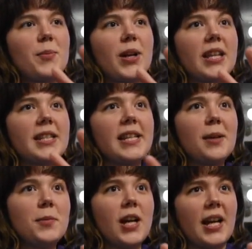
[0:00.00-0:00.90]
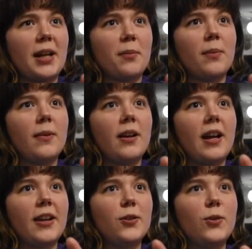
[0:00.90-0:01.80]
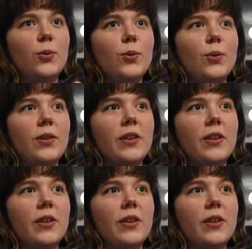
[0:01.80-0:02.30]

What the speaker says: But at the same time, I knew